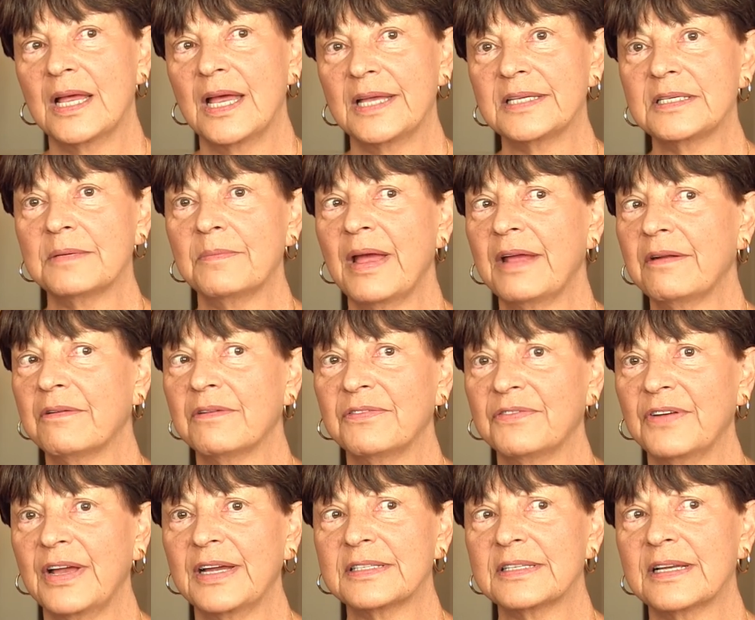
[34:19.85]
As a matter of
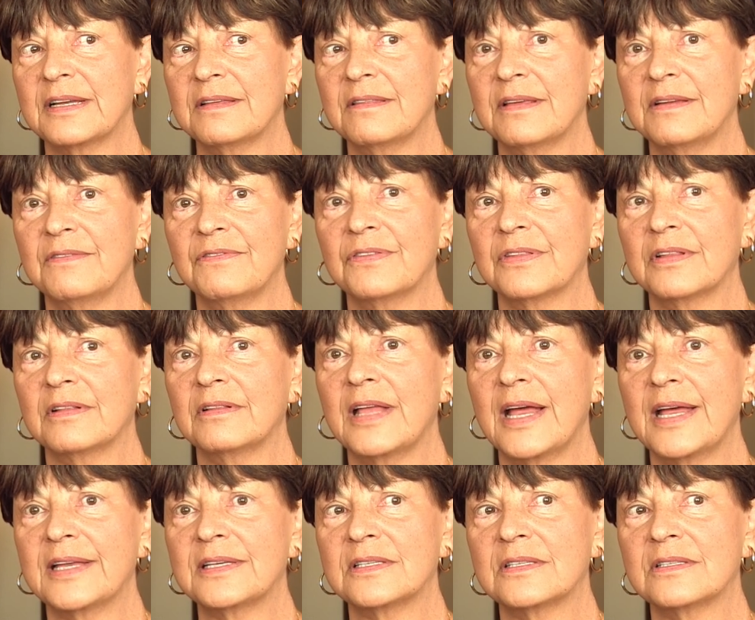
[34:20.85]
fact, I think for the
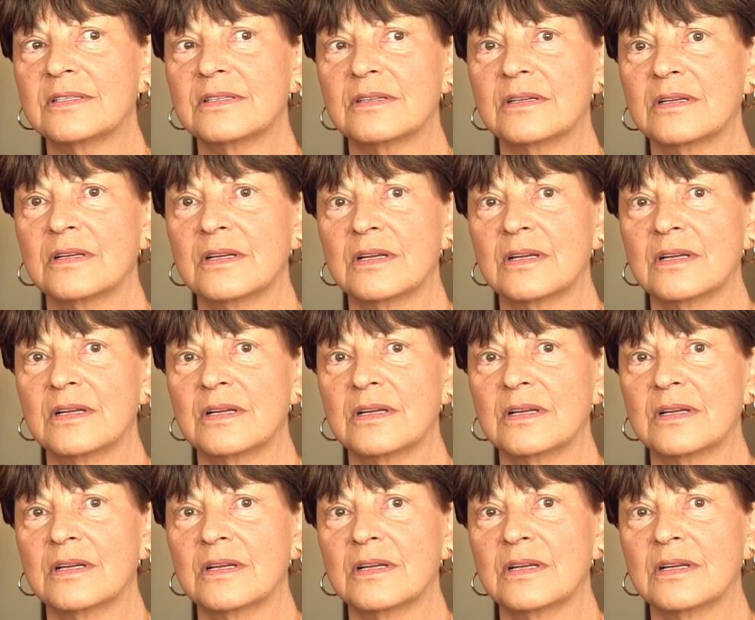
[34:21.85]
last